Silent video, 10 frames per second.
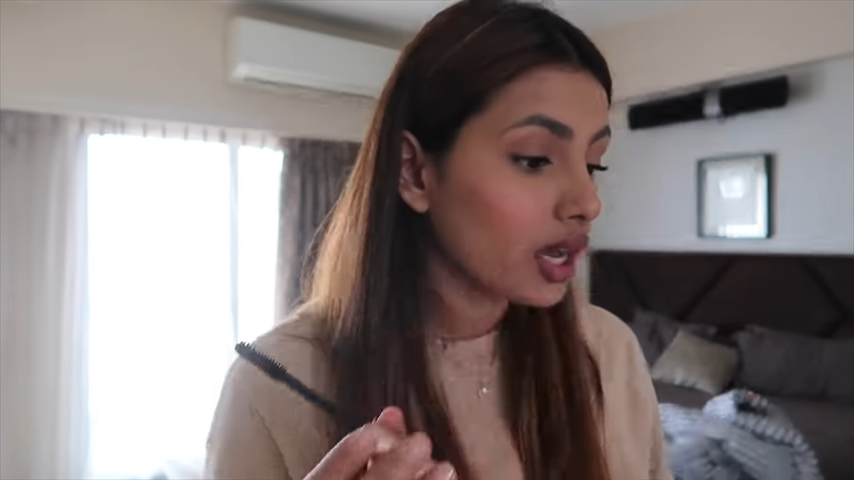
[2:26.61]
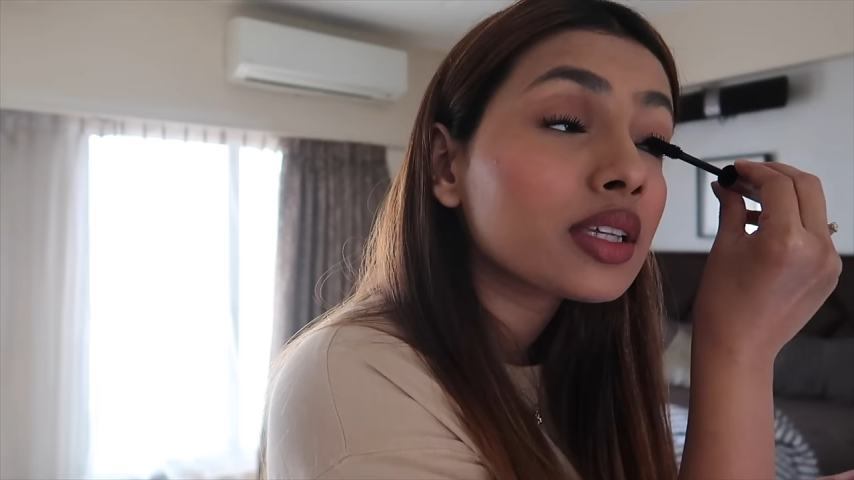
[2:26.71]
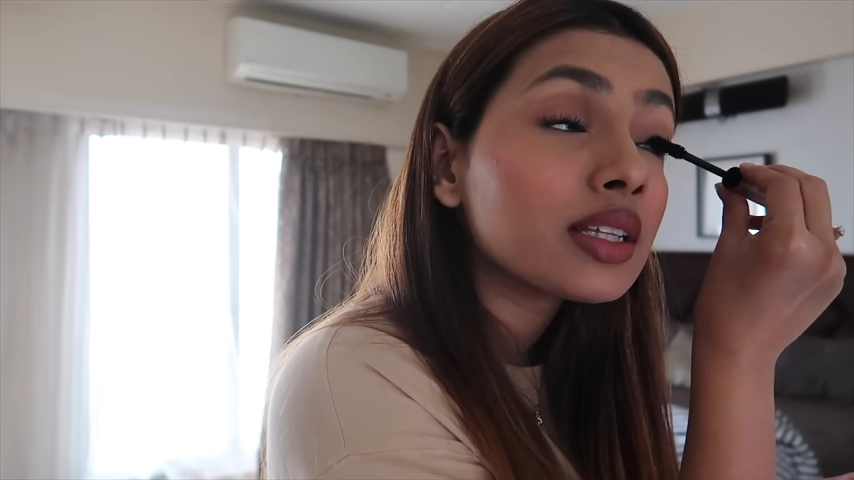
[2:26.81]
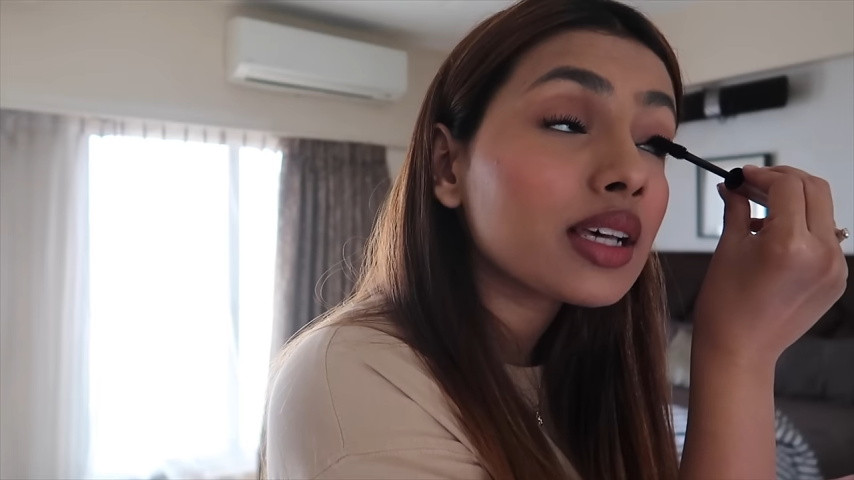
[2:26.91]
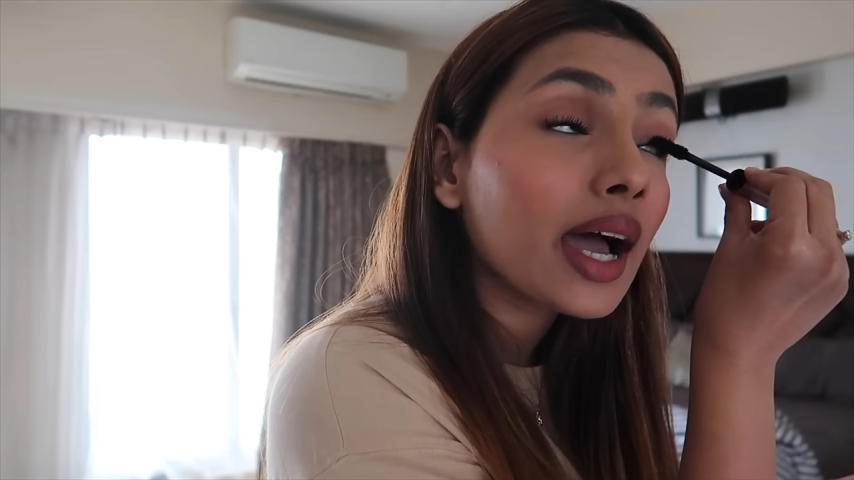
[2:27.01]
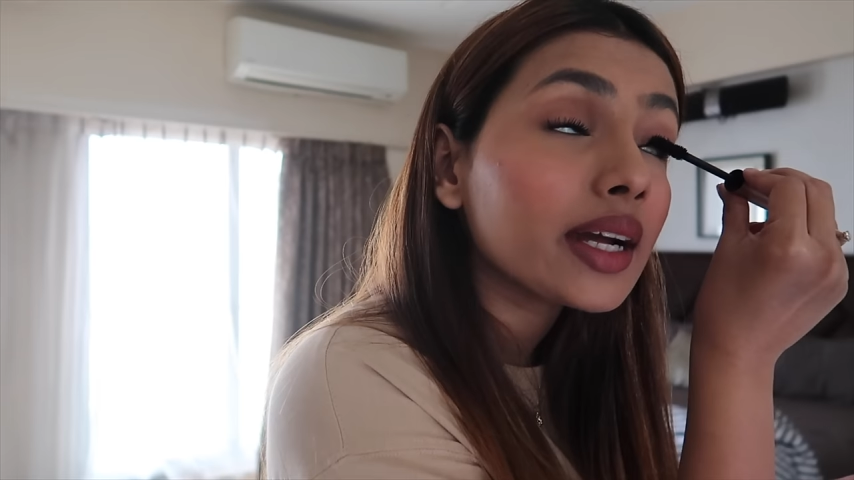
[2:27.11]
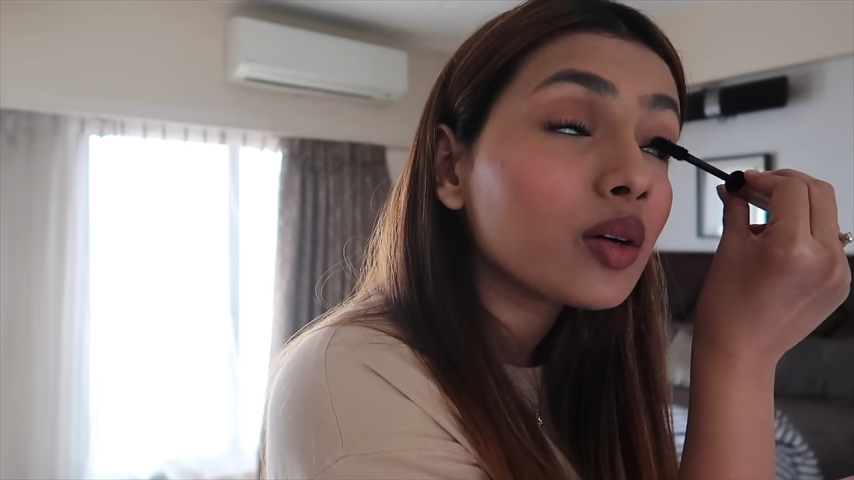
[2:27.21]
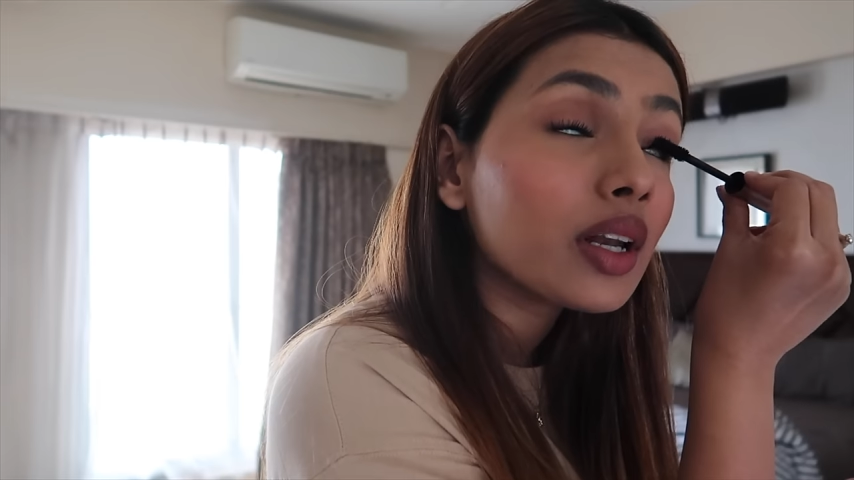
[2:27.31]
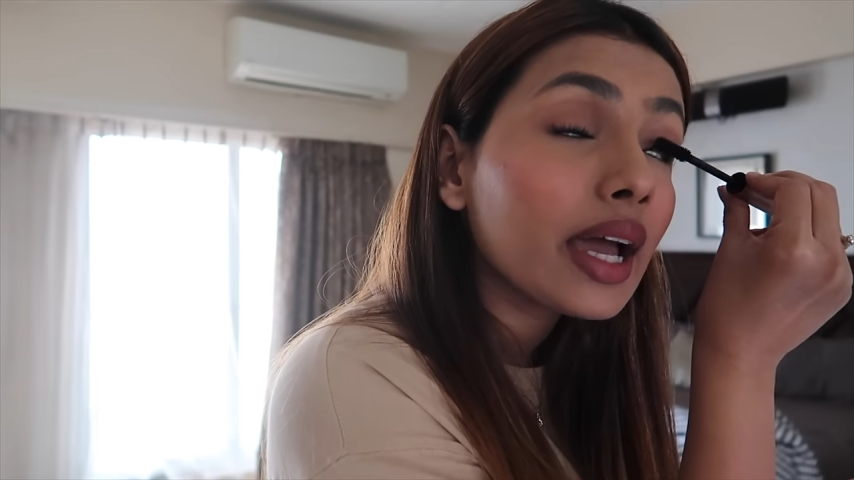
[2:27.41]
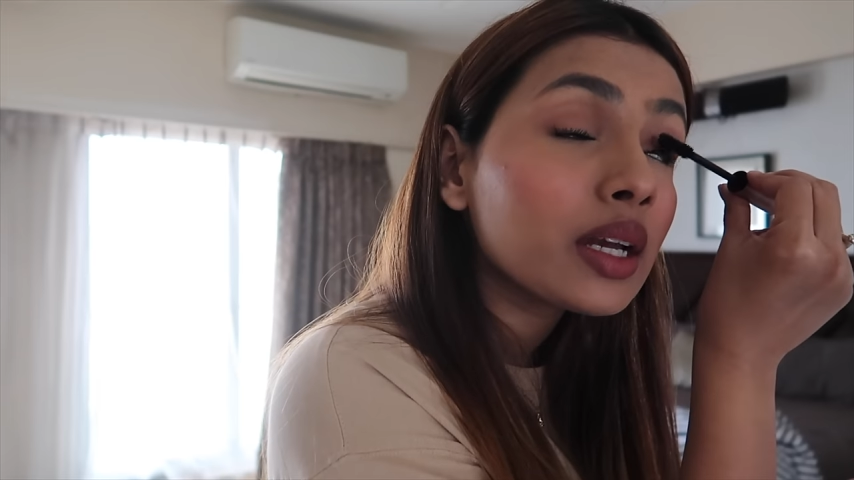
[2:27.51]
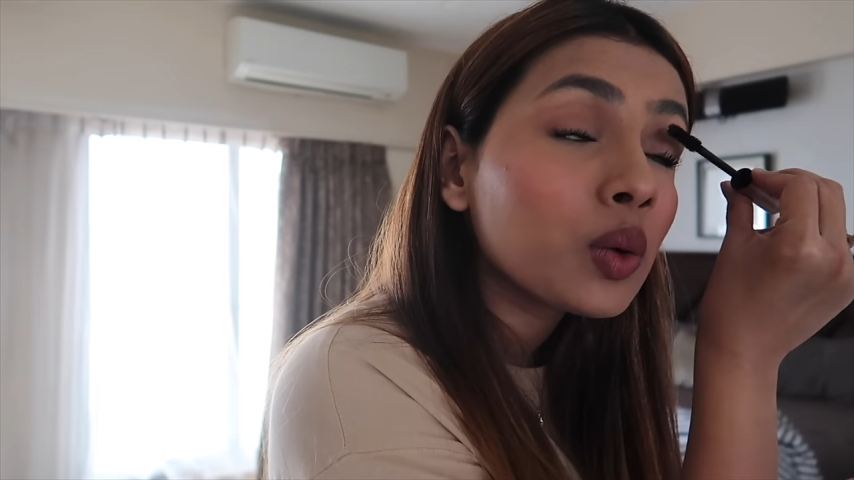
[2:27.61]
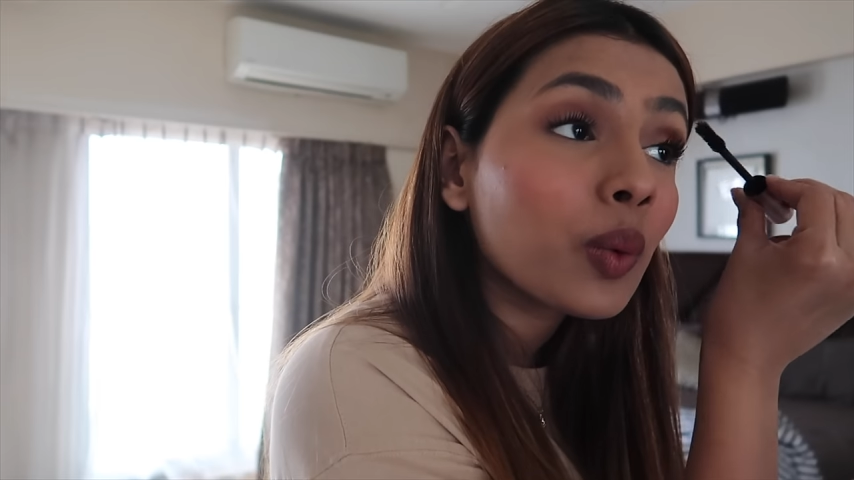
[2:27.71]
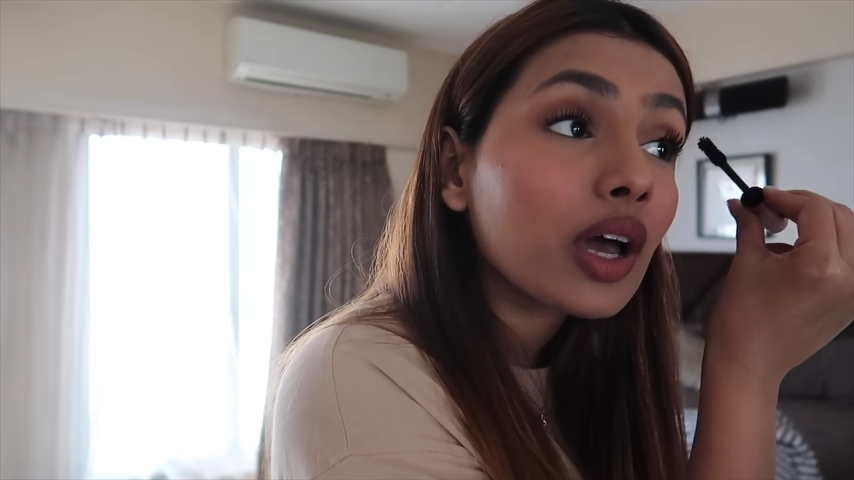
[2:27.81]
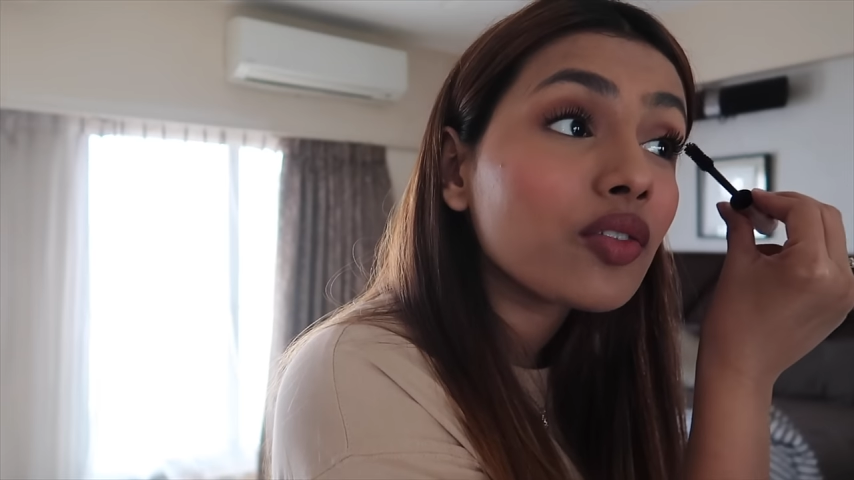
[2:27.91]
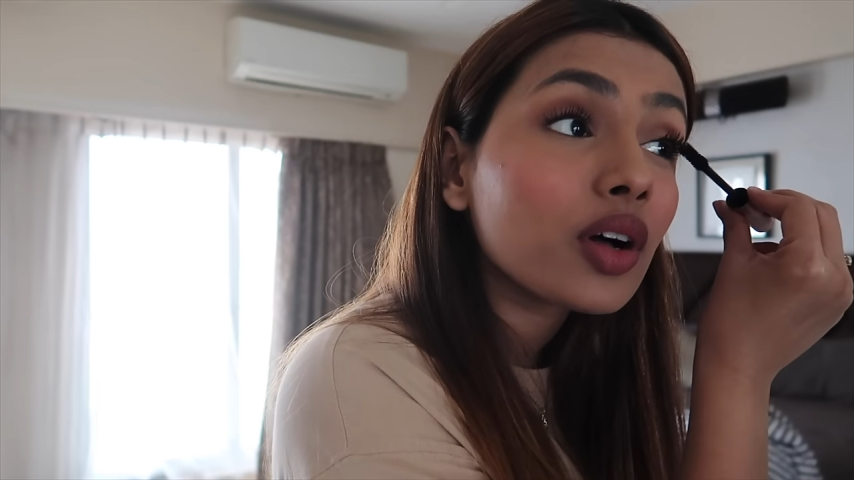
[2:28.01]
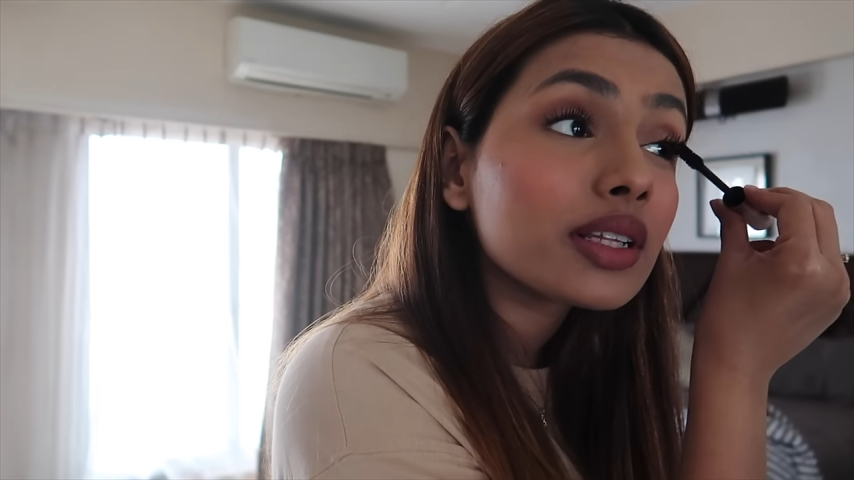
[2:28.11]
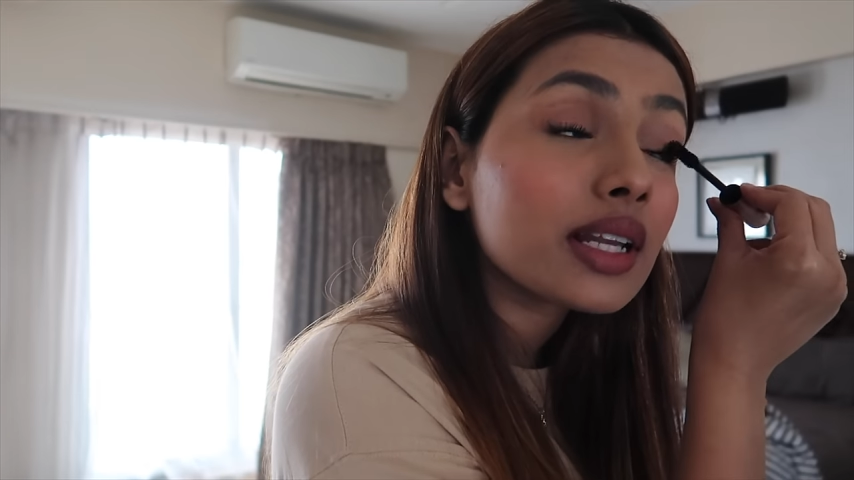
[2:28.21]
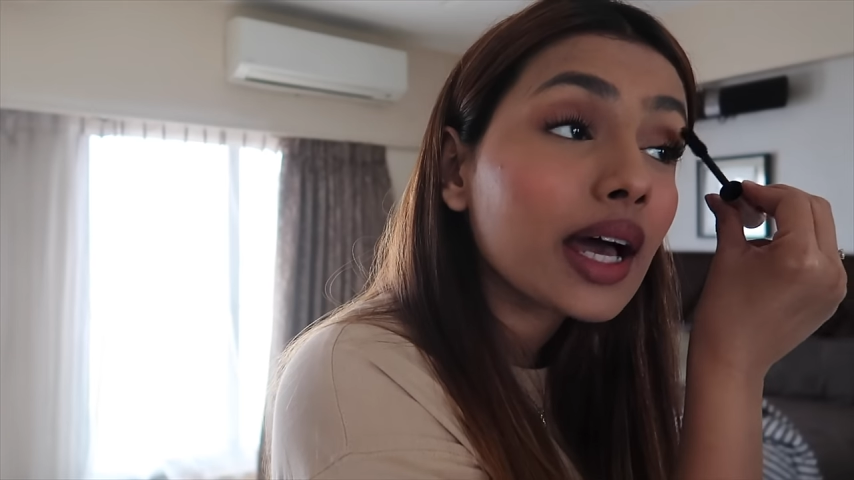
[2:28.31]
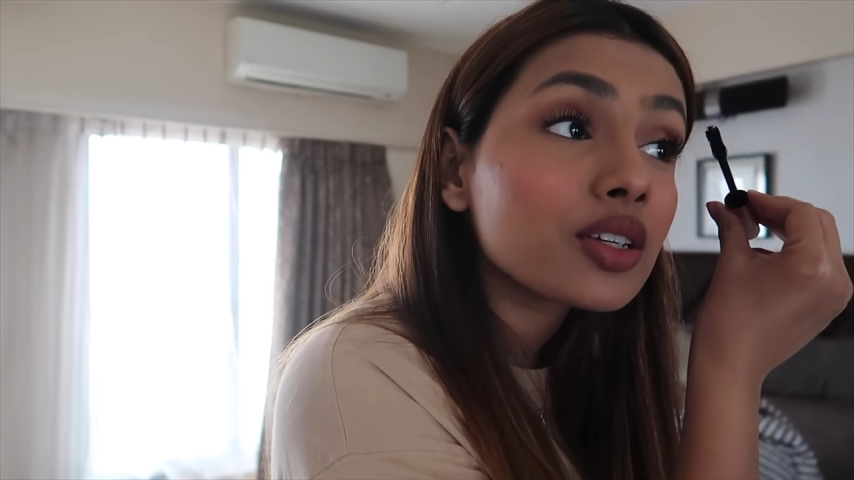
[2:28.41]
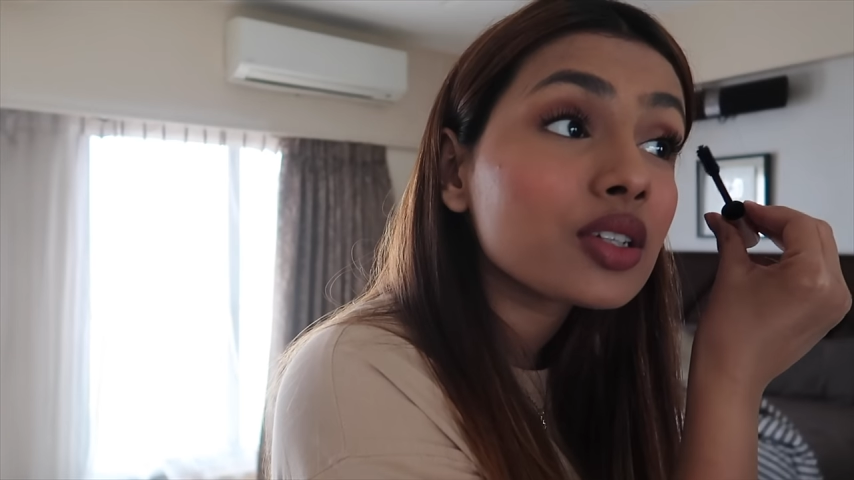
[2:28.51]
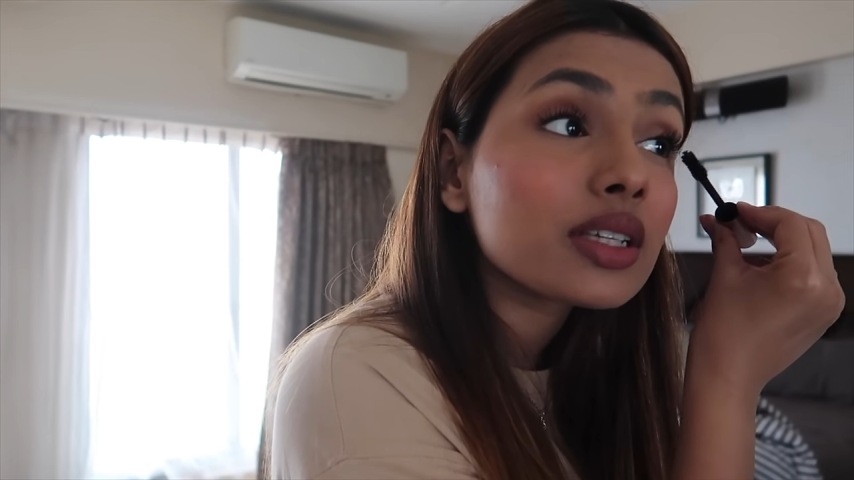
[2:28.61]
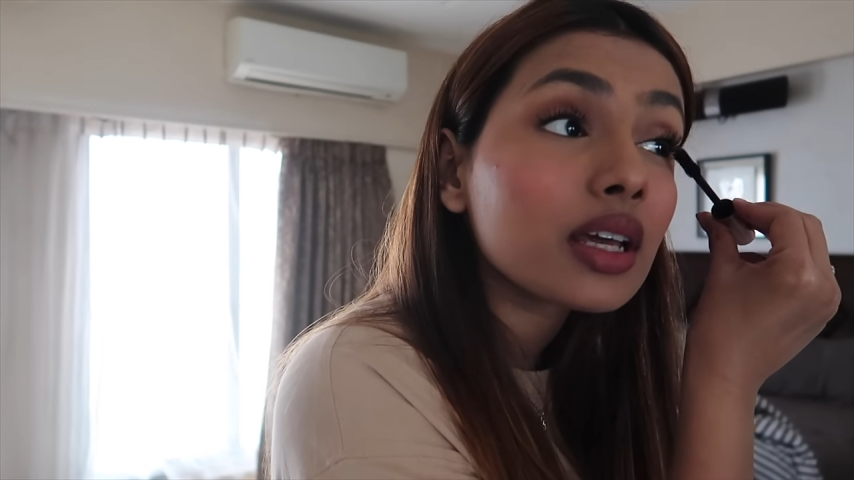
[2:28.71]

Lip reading: Since I don't like to wear false lashes,